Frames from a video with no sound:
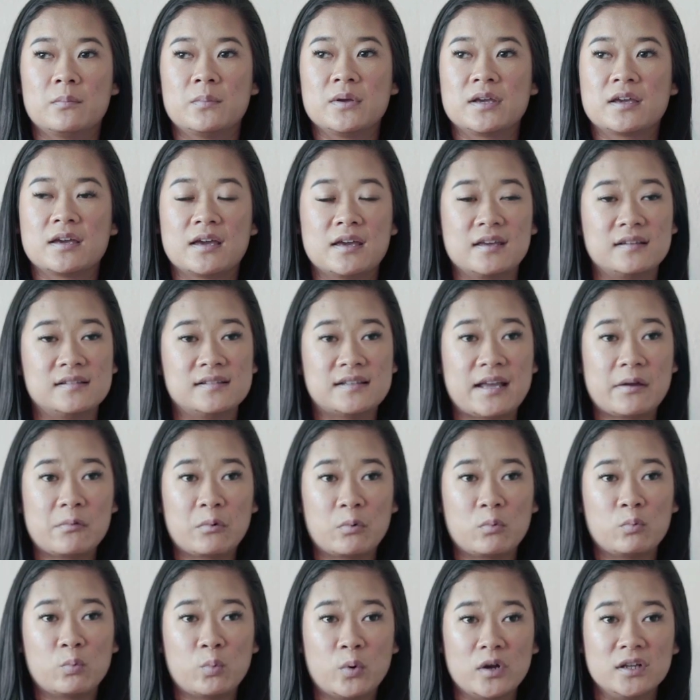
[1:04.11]
because they
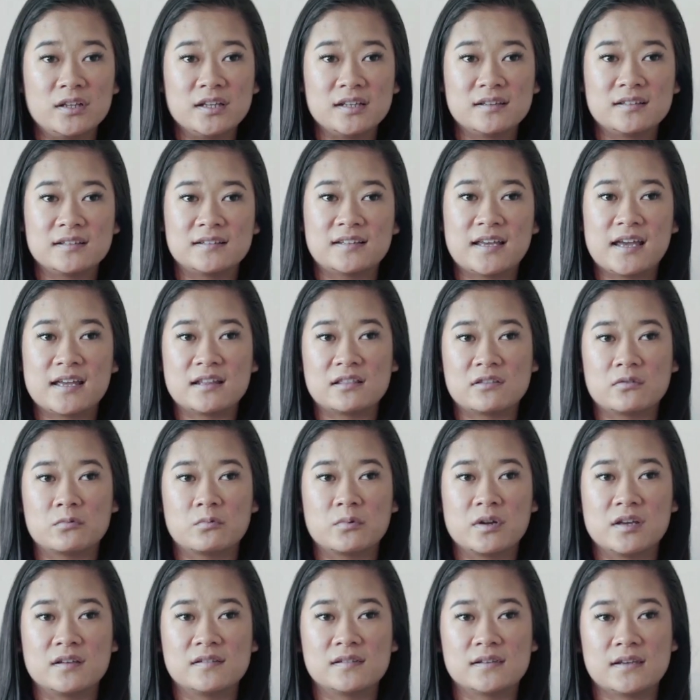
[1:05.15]
were willing to take the
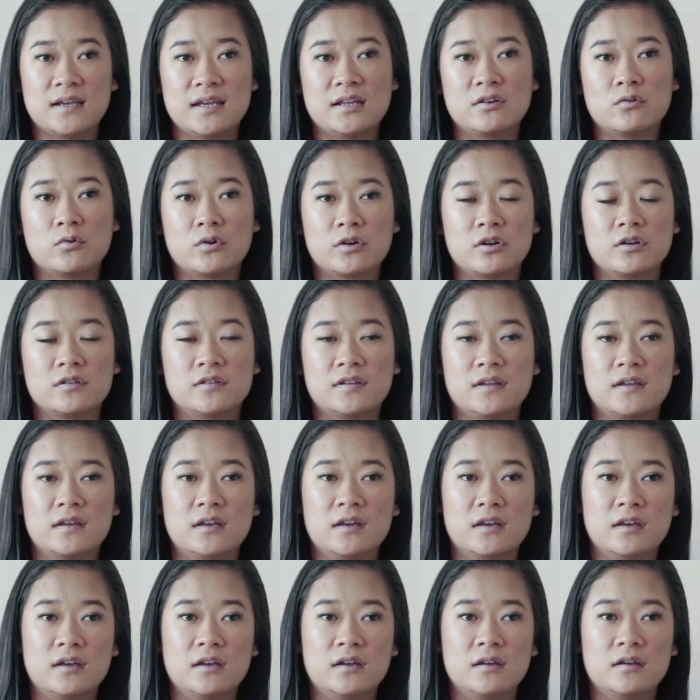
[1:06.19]
risk in order
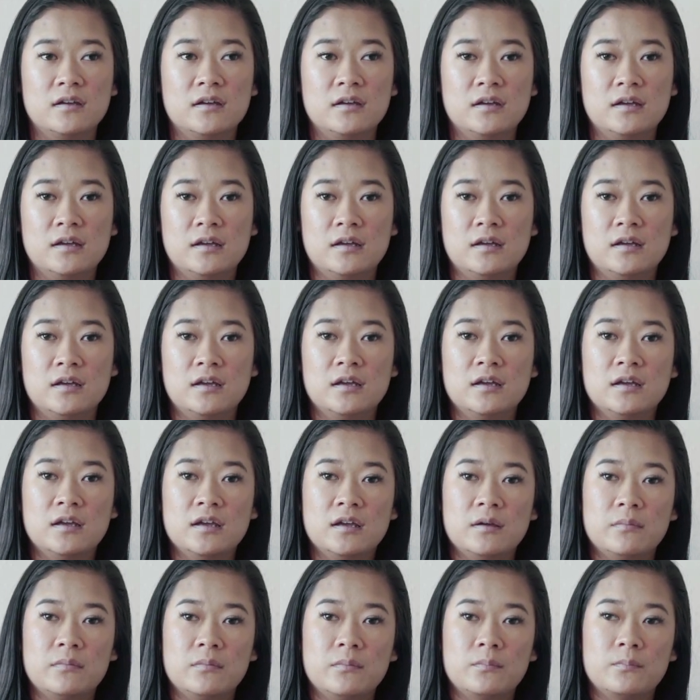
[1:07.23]
to
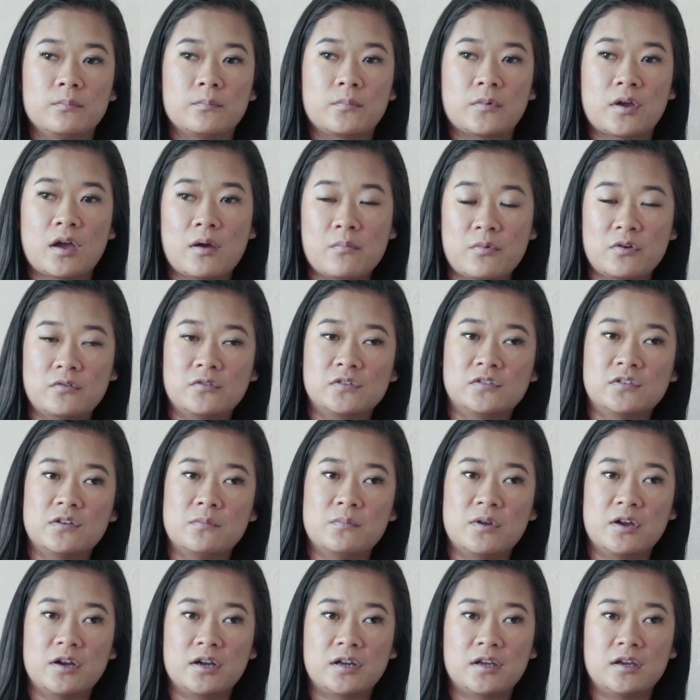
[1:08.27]
come over to
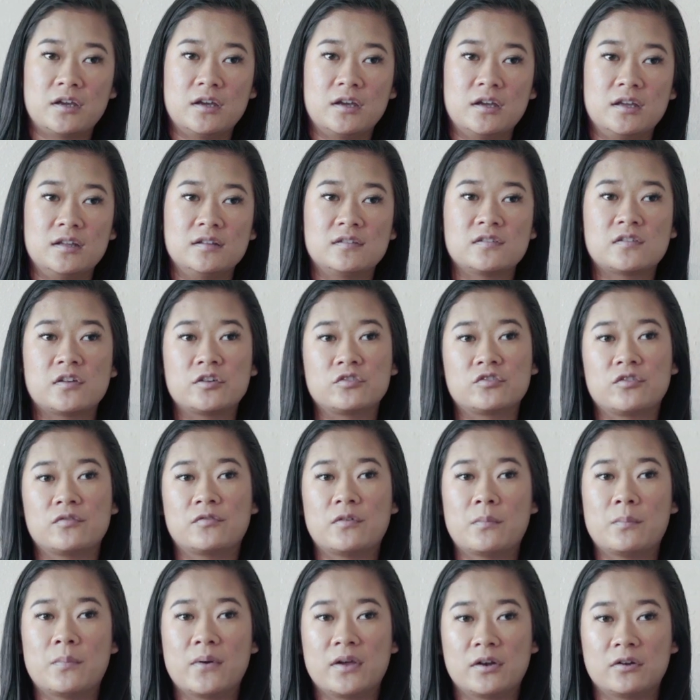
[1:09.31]
America in search of
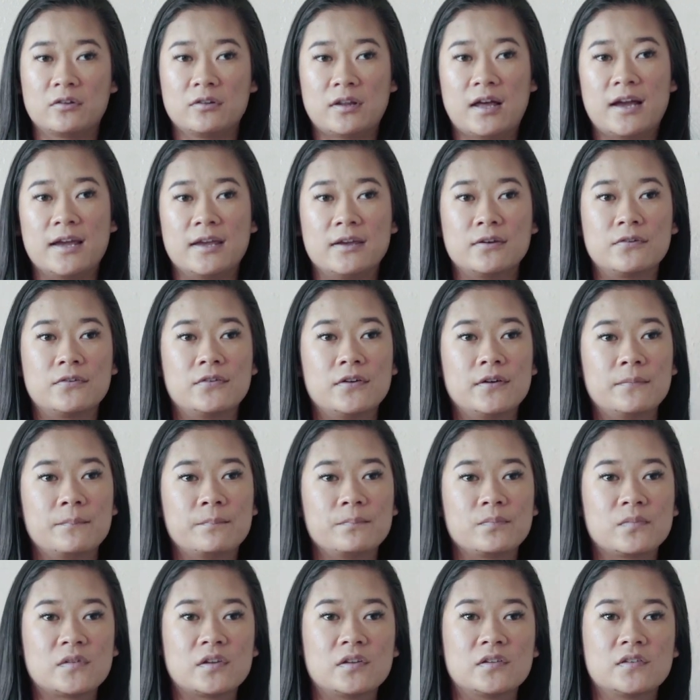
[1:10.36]
a better life.
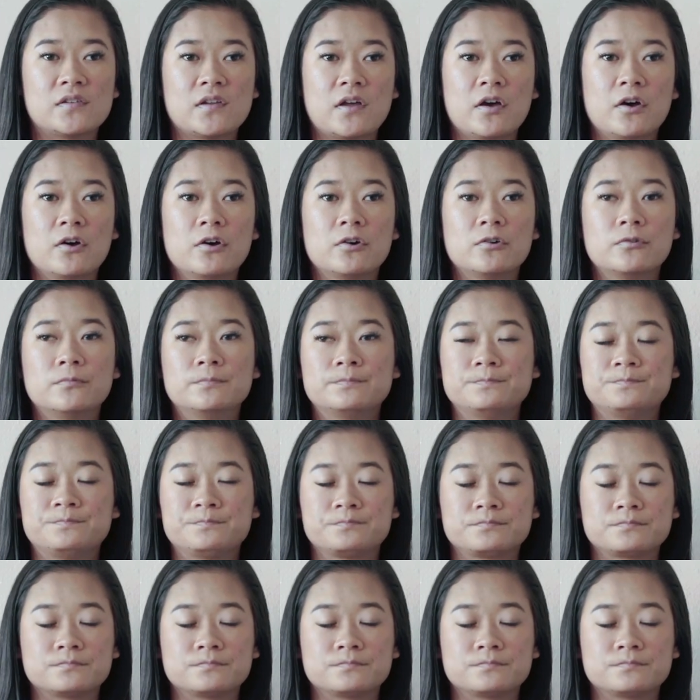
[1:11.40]
So